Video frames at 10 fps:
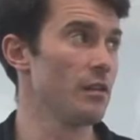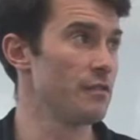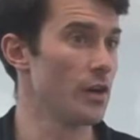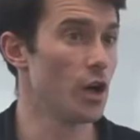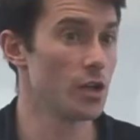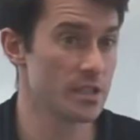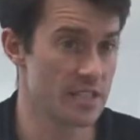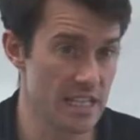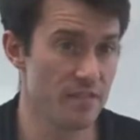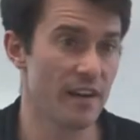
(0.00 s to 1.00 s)
of
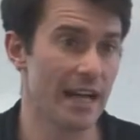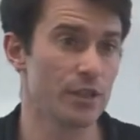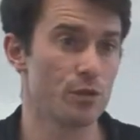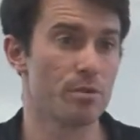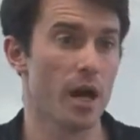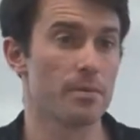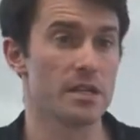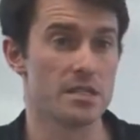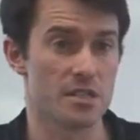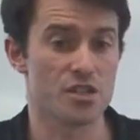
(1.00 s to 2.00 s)
devalued
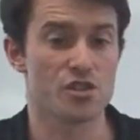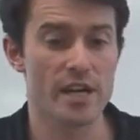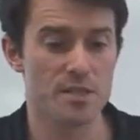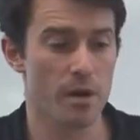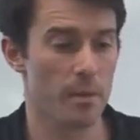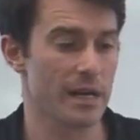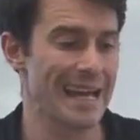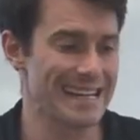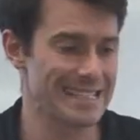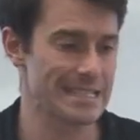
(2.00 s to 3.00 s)
properties, distressed property
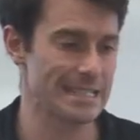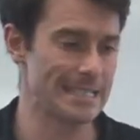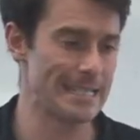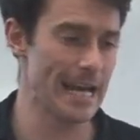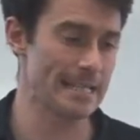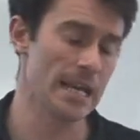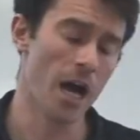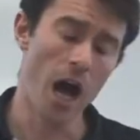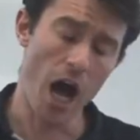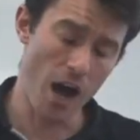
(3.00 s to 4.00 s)
assets and debt,
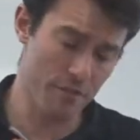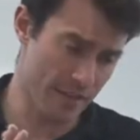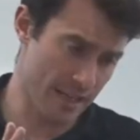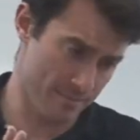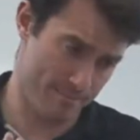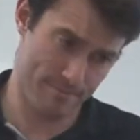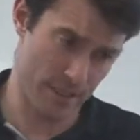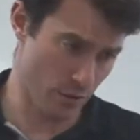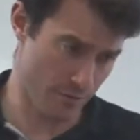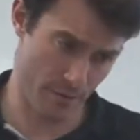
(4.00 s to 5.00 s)
often at,
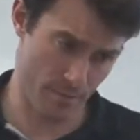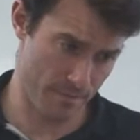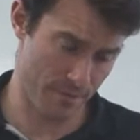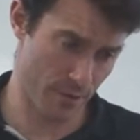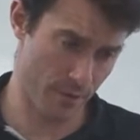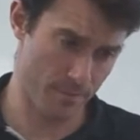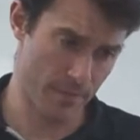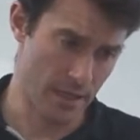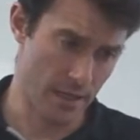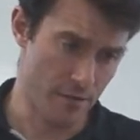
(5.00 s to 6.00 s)
you know, for, for,
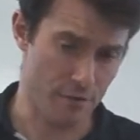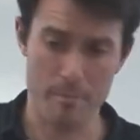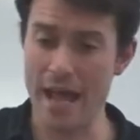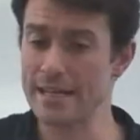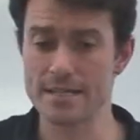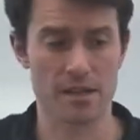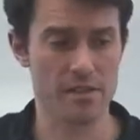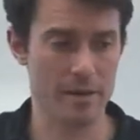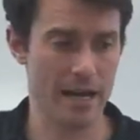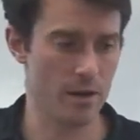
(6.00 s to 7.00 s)
for pennies on
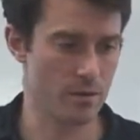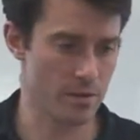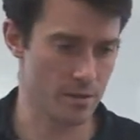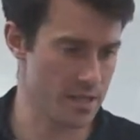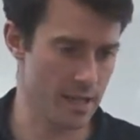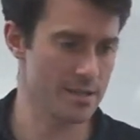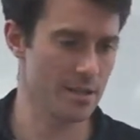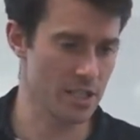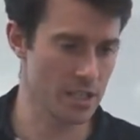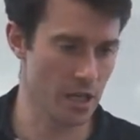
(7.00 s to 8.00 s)
the pound or cents
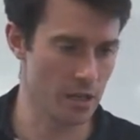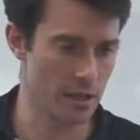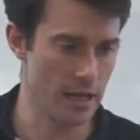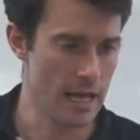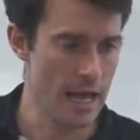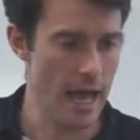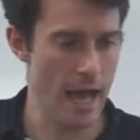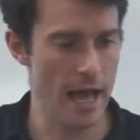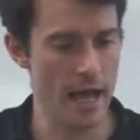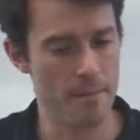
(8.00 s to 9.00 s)
on the dollar.
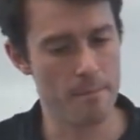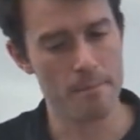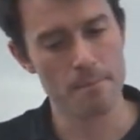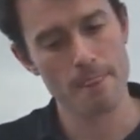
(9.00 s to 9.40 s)
Um,